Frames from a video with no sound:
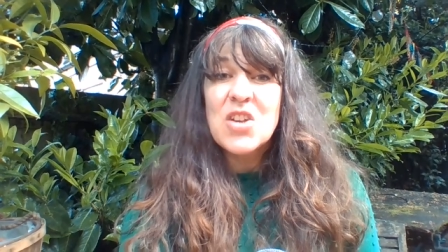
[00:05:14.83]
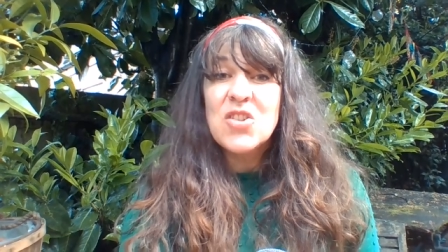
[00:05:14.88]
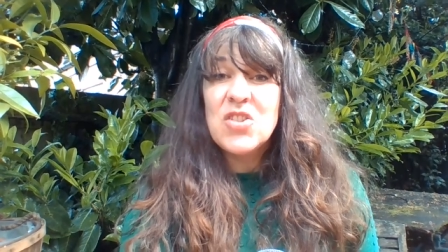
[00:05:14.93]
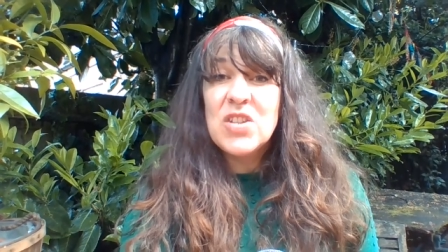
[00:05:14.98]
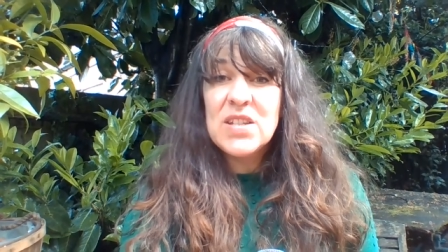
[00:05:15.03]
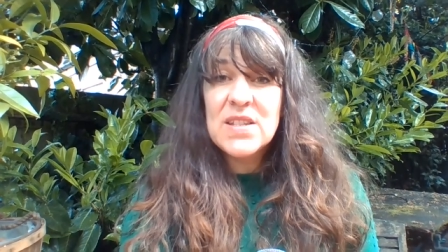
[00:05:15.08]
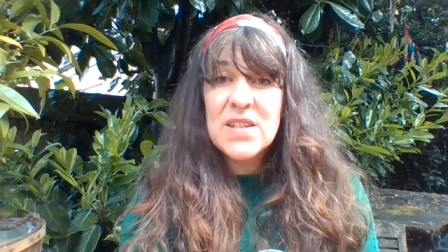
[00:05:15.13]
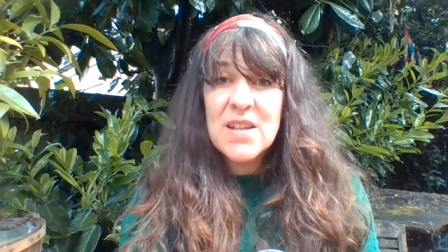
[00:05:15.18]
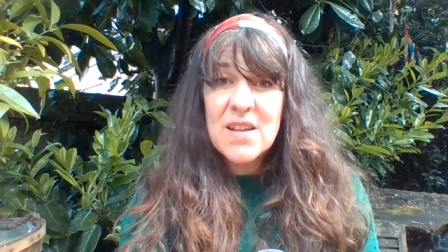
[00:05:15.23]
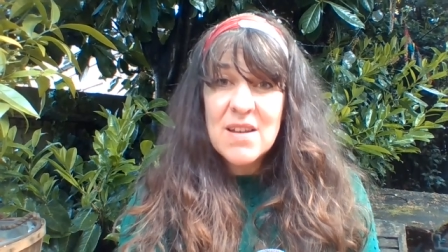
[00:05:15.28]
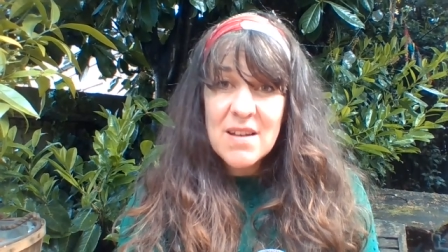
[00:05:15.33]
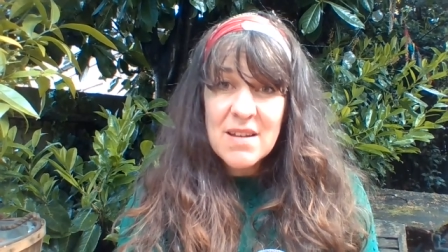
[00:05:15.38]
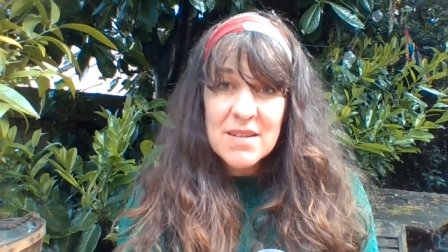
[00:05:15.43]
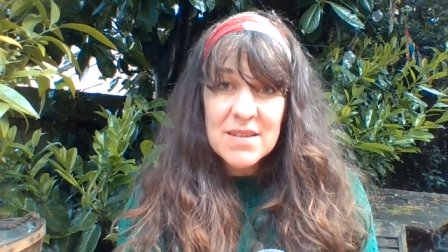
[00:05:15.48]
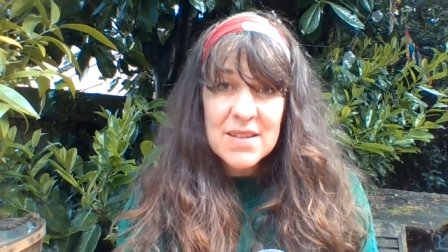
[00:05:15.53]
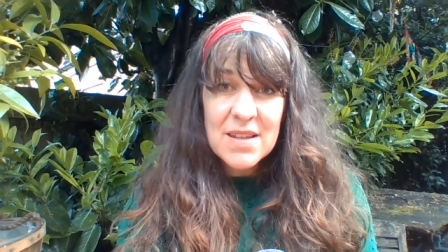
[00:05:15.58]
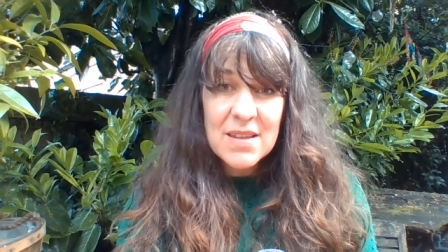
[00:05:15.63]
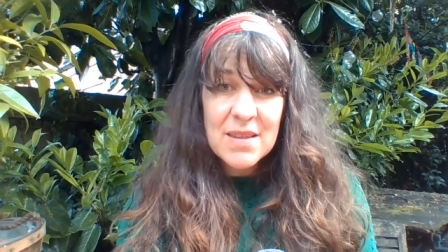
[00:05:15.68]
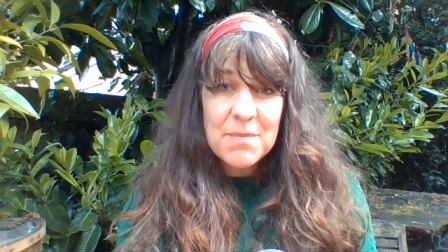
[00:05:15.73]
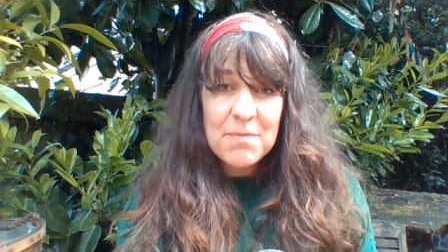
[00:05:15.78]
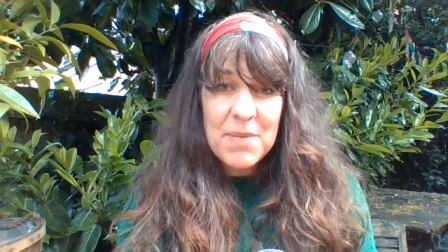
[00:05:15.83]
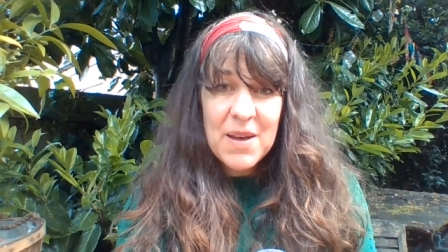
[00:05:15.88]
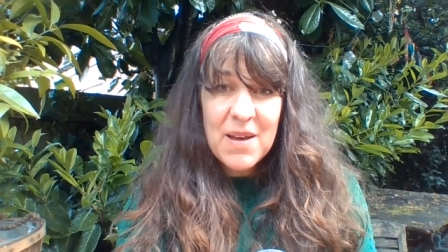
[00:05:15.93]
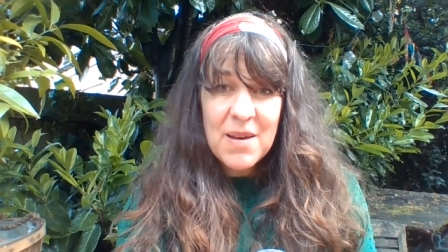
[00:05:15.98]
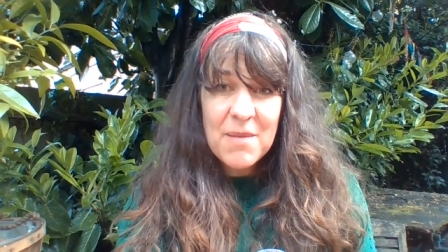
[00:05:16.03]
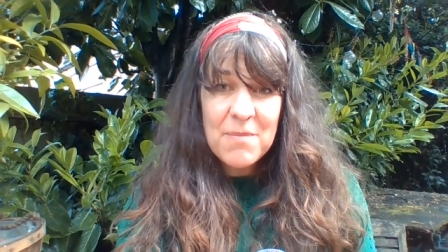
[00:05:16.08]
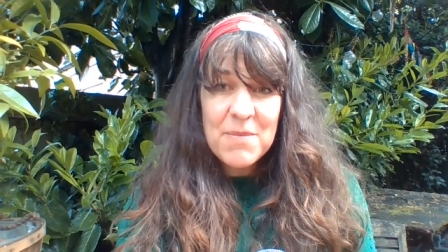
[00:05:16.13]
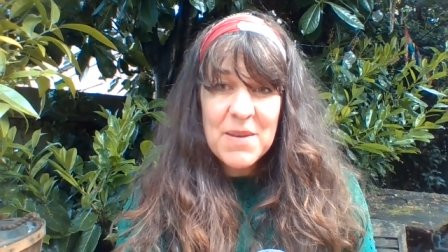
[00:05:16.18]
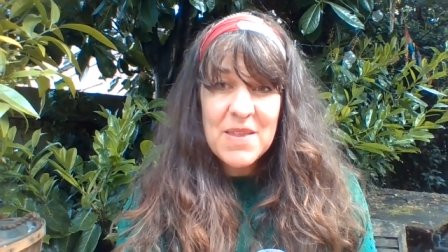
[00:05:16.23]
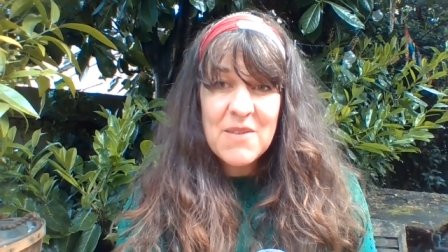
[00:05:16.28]
She starts at the
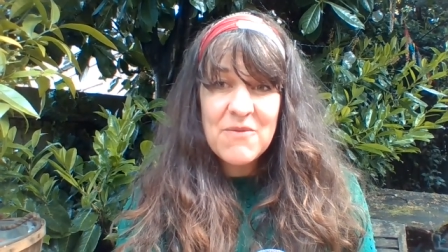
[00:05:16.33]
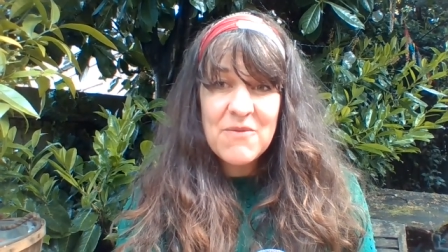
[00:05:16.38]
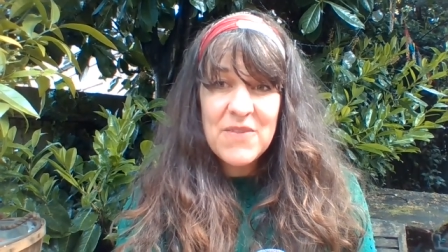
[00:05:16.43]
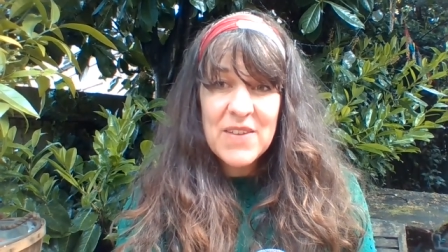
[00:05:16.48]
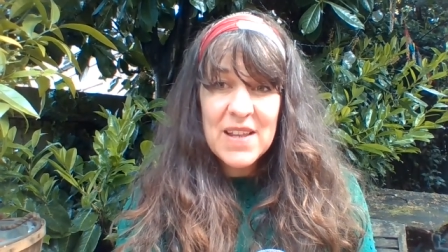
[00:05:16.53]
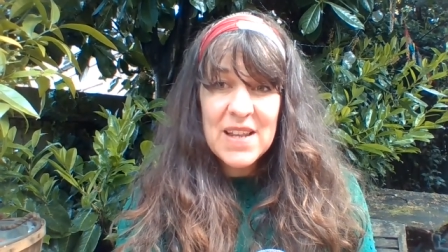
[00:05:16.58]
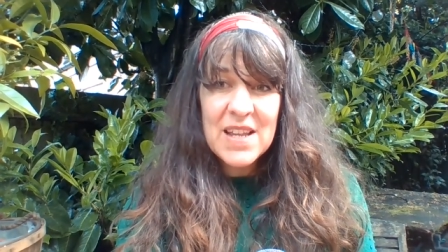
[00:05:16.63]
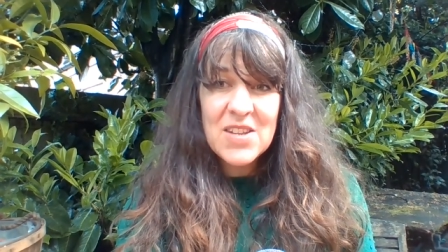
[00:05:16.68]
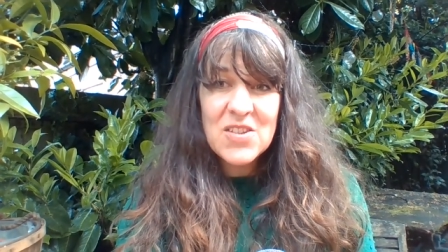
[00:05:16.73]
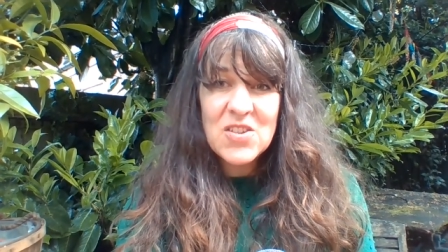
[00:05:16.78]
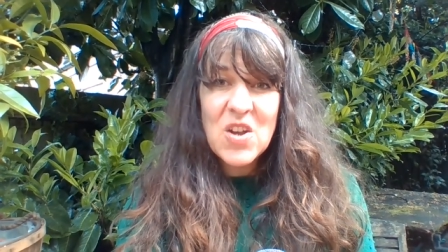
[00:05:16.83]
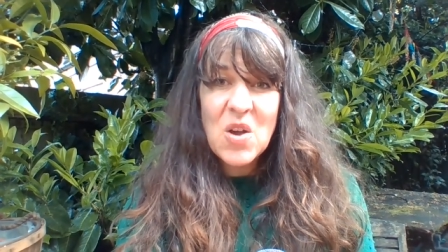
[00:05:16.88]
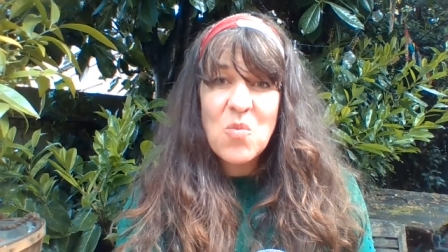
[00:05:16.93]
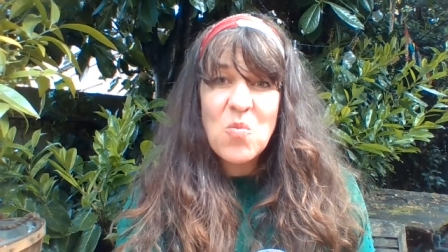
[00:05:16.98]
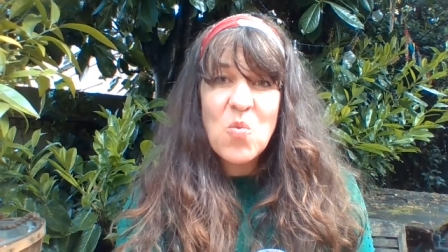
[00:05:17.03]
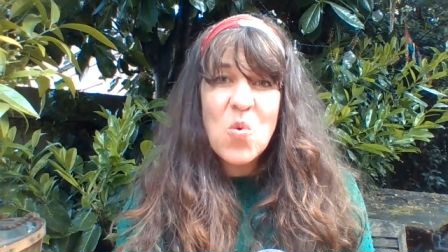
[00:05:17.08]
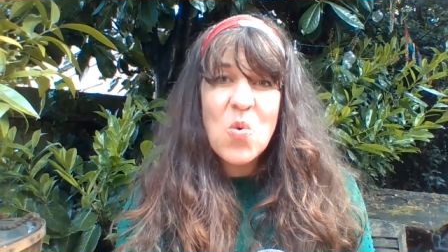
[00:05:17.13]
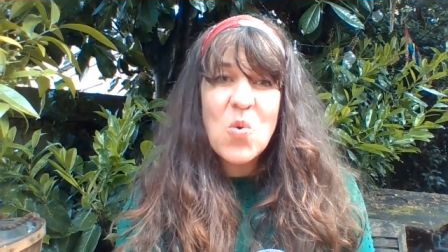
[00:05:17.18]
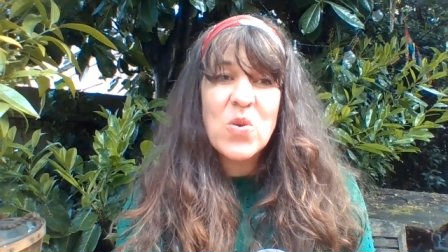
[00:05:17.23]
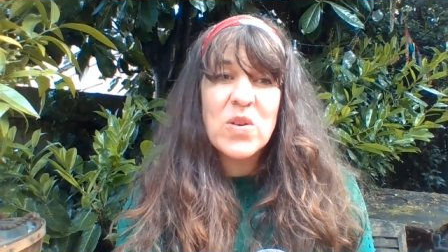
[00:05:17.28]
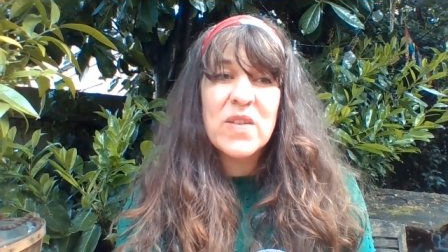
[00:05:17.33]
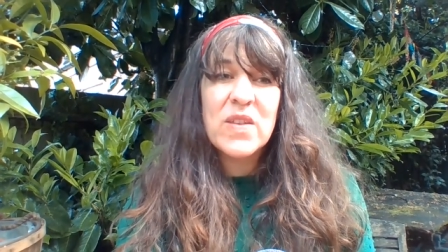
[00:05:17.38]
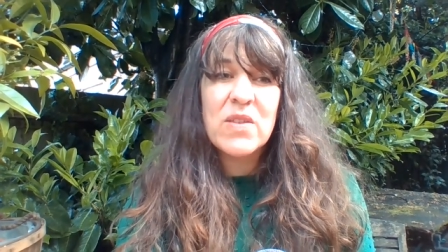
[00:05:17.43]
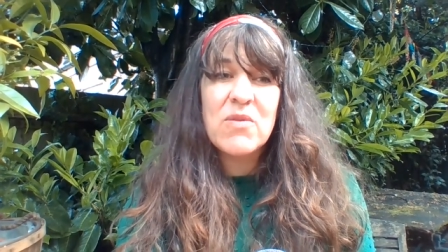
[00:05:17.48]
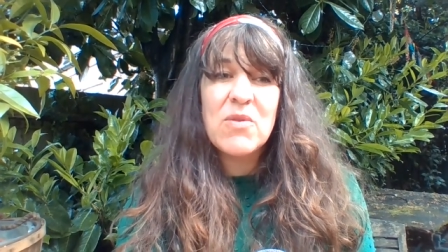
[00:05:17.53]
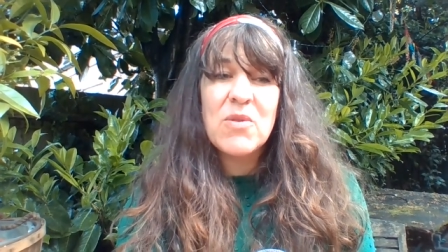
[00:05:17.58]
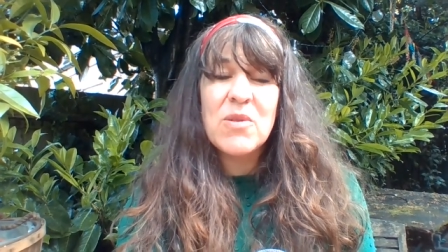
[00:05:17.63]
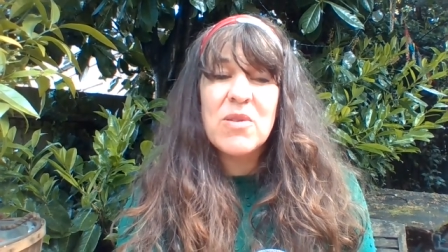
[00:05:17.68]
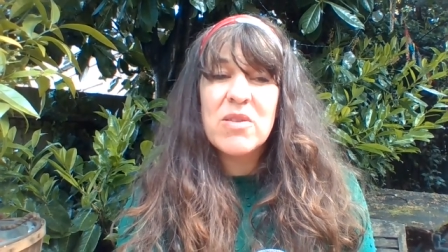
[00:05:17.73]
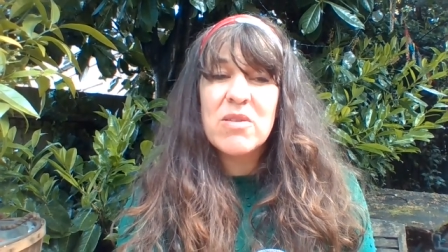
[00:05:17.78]
pub in the village and walks
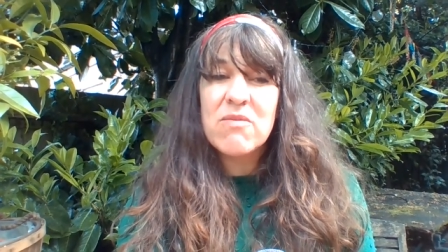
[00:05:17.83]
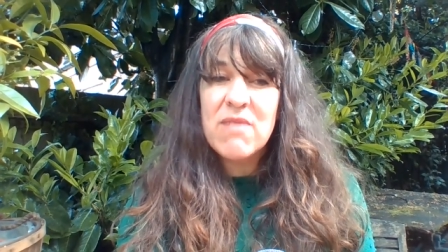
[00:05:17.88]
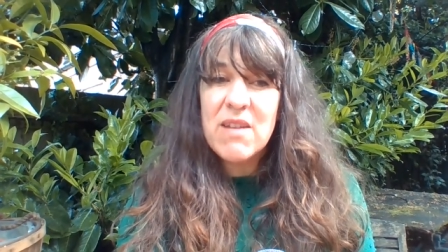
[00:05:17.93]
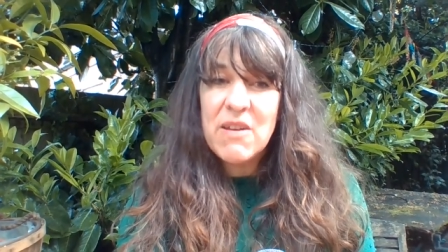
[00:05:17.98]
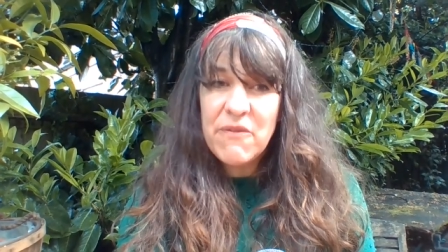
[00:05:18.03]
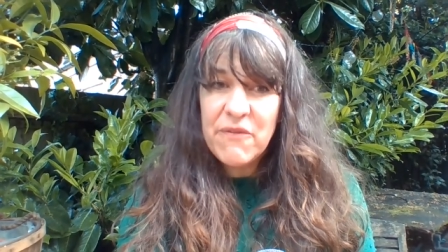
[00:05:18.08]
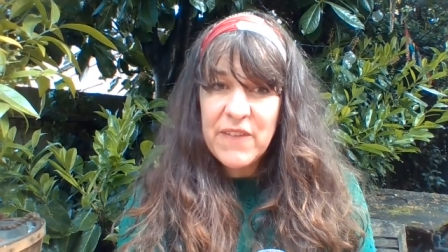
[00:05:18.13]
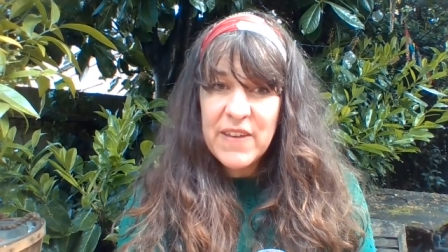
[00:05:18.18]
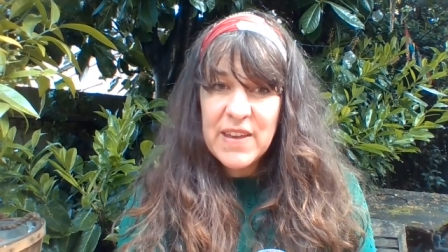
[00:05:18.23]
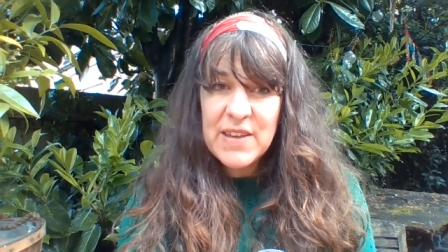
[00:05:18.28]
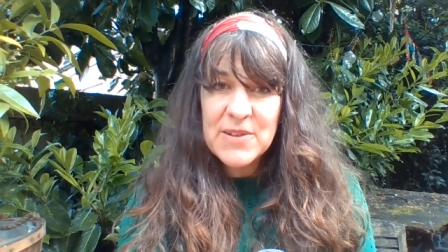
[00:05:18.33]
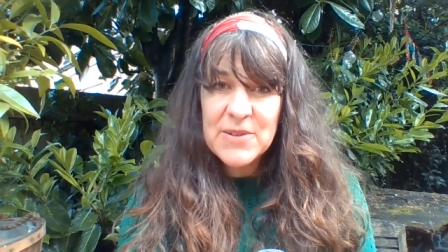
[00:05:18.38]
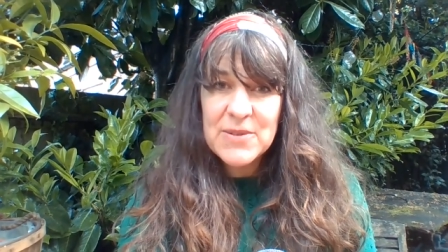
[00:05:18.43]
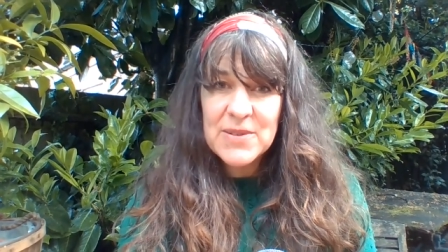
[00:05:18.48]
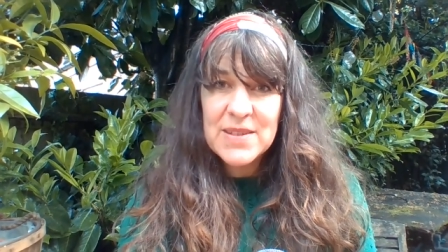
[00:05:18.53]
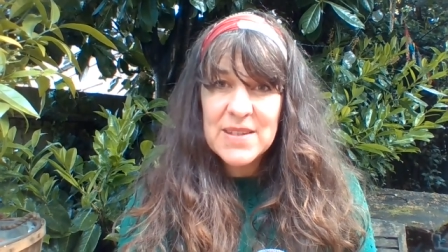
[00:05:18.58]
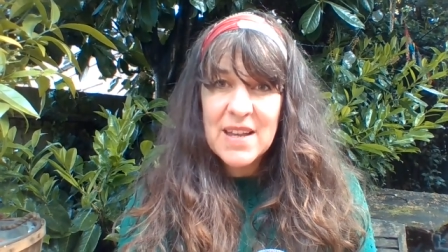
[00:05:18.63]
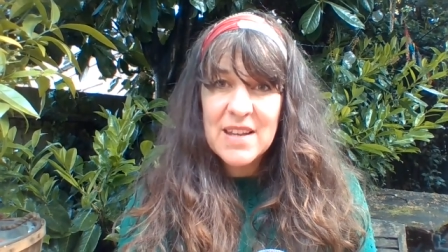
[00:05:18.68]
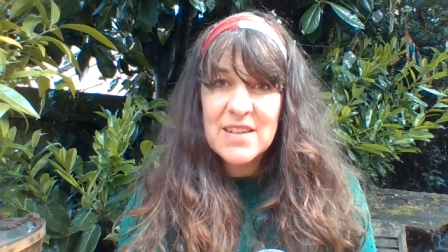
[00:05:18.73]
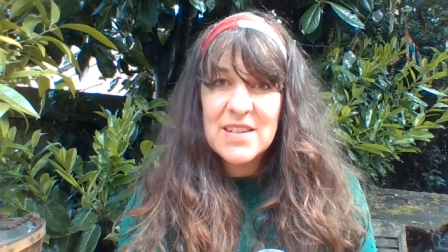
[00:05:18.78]
through three fields